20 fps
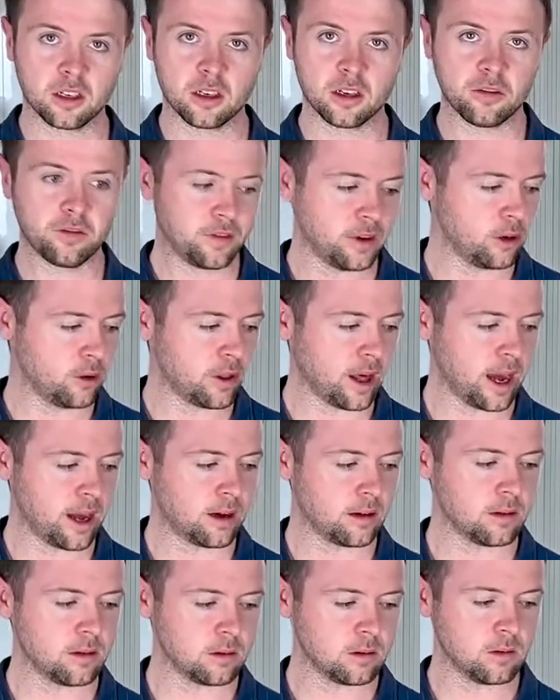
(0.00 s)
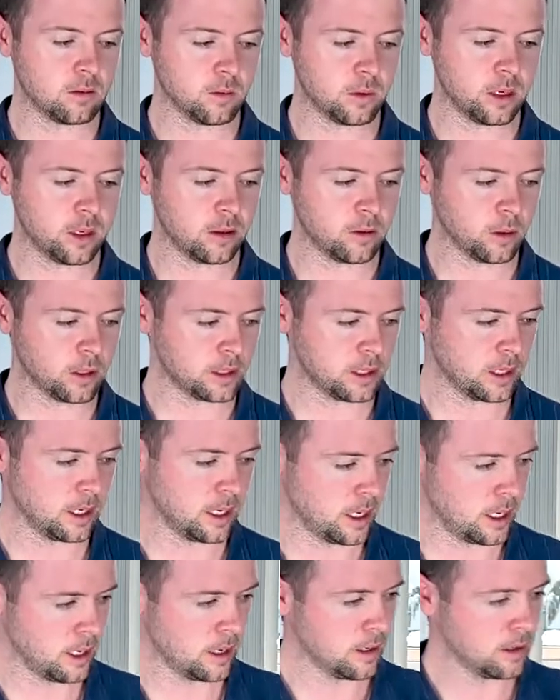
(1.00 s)
to fill that with what's in
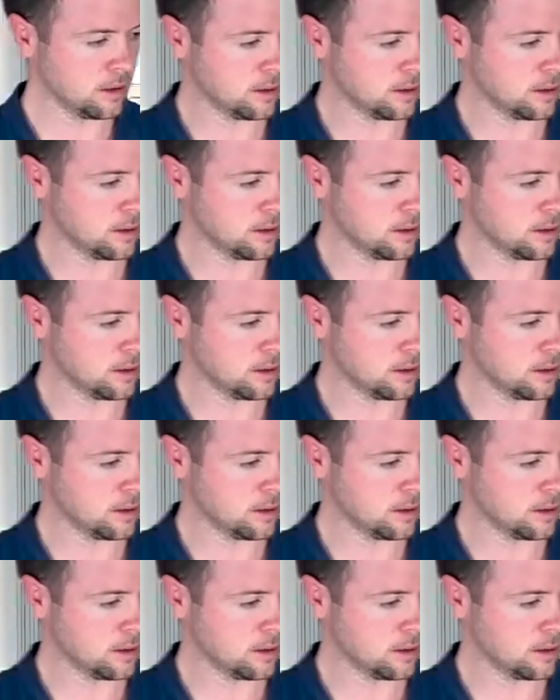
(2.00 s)
here.